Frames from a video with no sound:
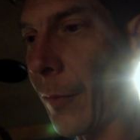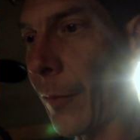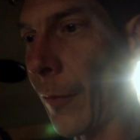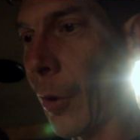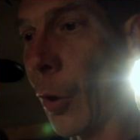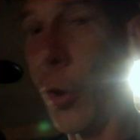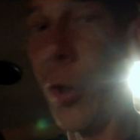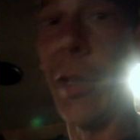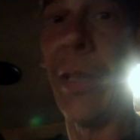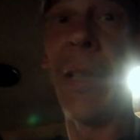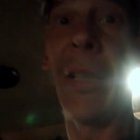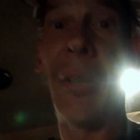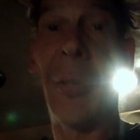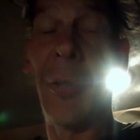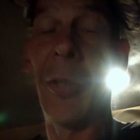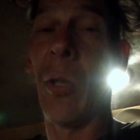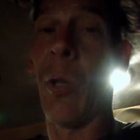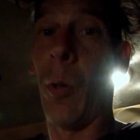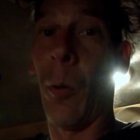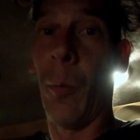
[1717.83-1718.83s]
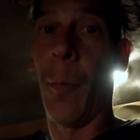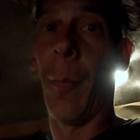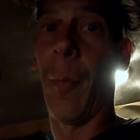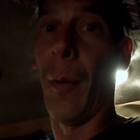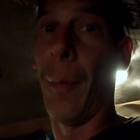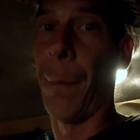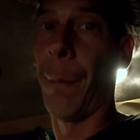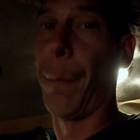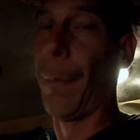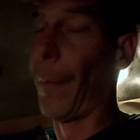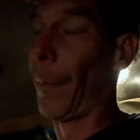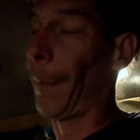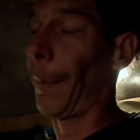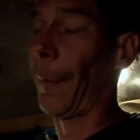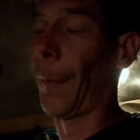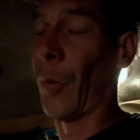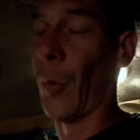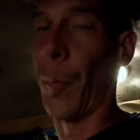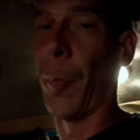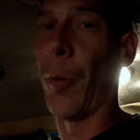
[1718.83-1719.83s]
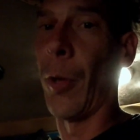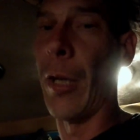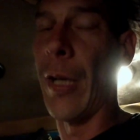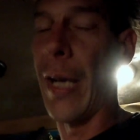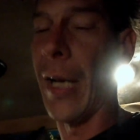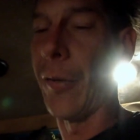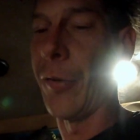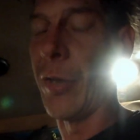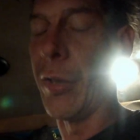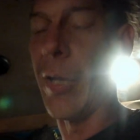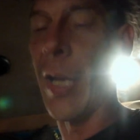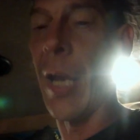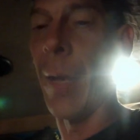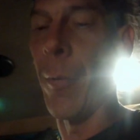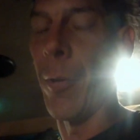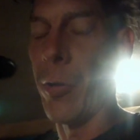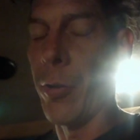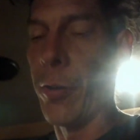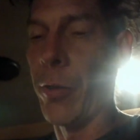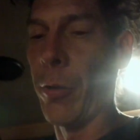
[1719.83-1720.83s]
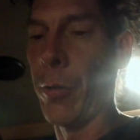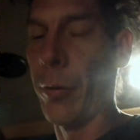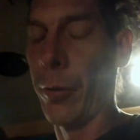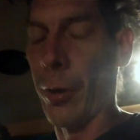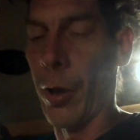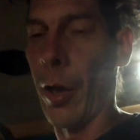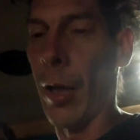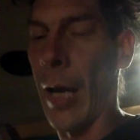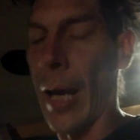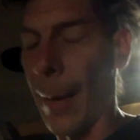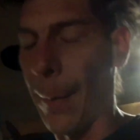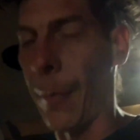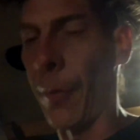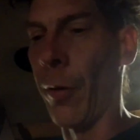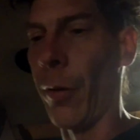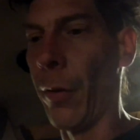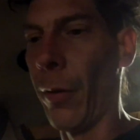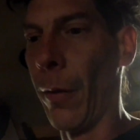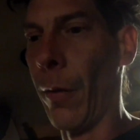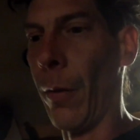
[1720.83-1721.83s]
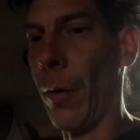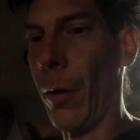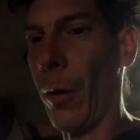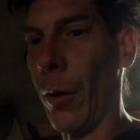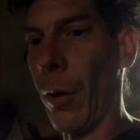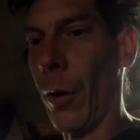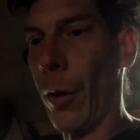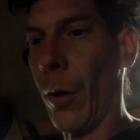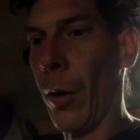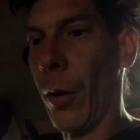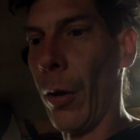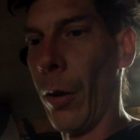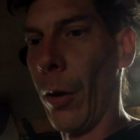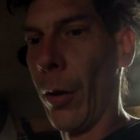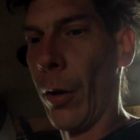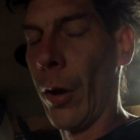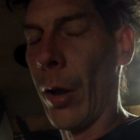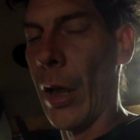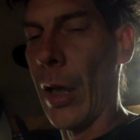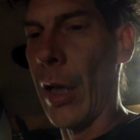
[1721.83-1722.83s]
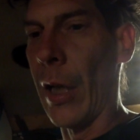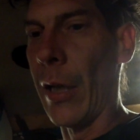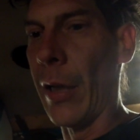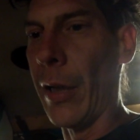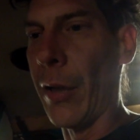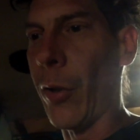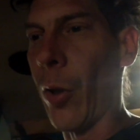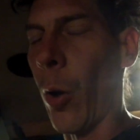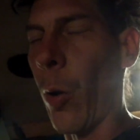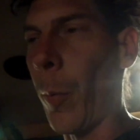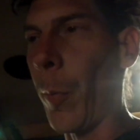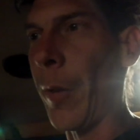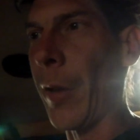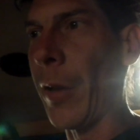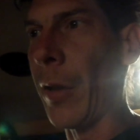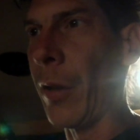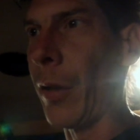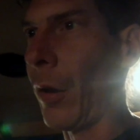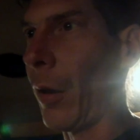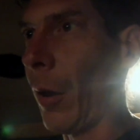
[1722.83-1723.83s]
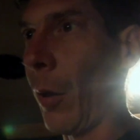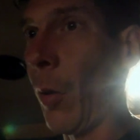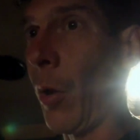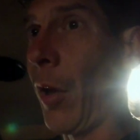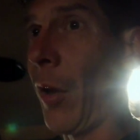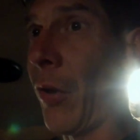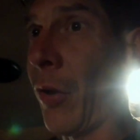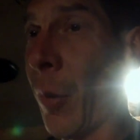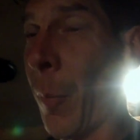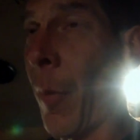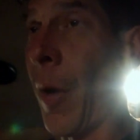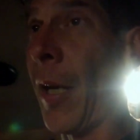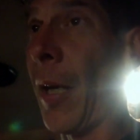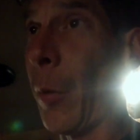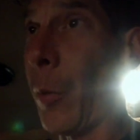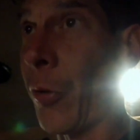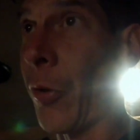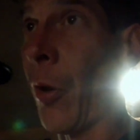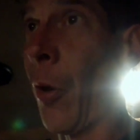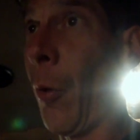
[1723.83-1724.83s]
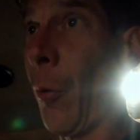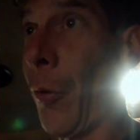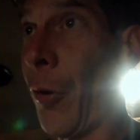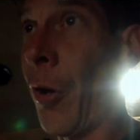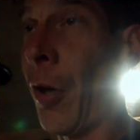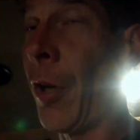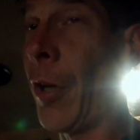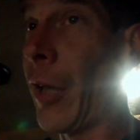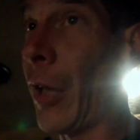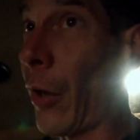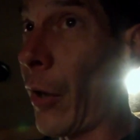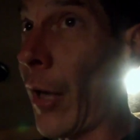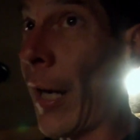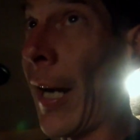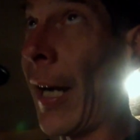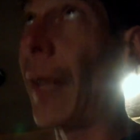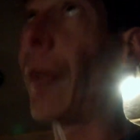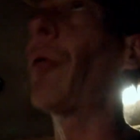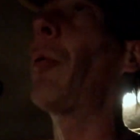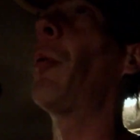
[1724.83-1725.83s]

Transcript: Or at least, you know, some pretty nasty damage should have happened. And he told me, you know what, somebody was holding on to your ass